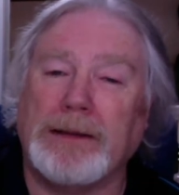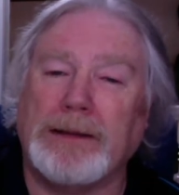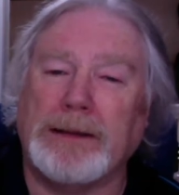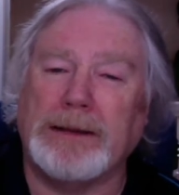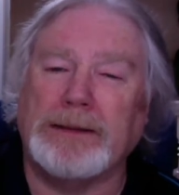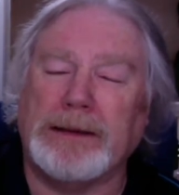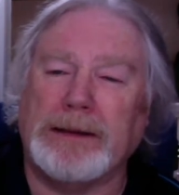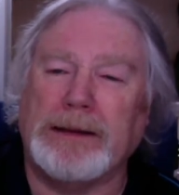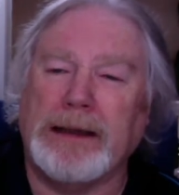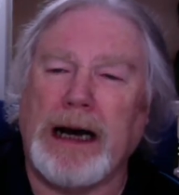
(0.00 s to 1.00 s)
There is
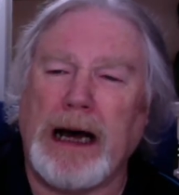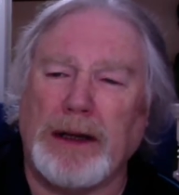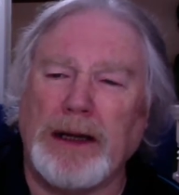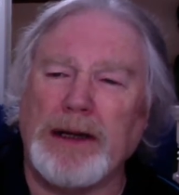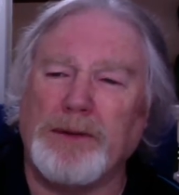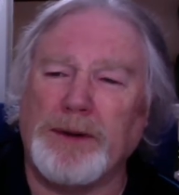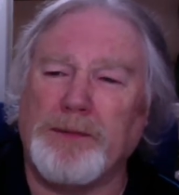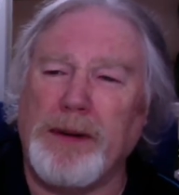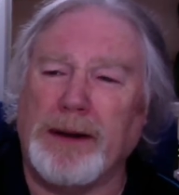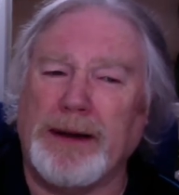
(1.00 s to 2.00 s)
a, a link
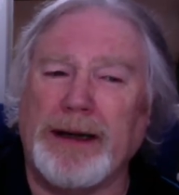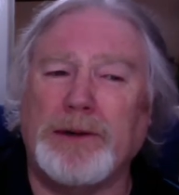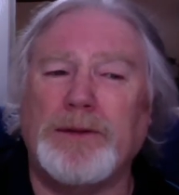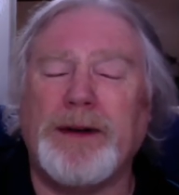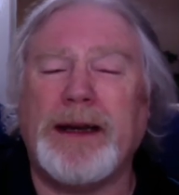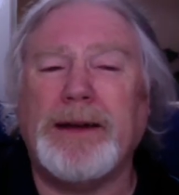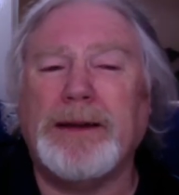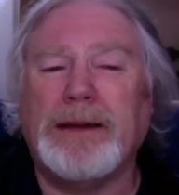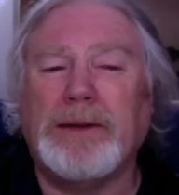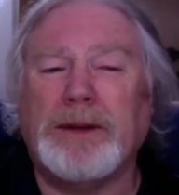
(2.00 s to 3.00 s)
with Bill Helvey,
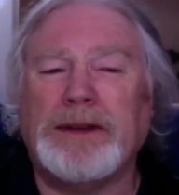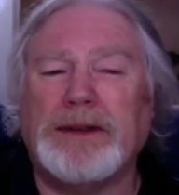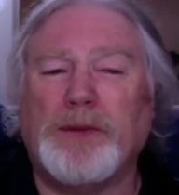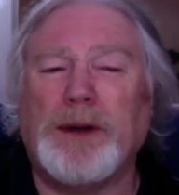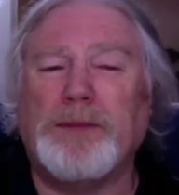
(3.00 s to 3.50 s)
which is a wee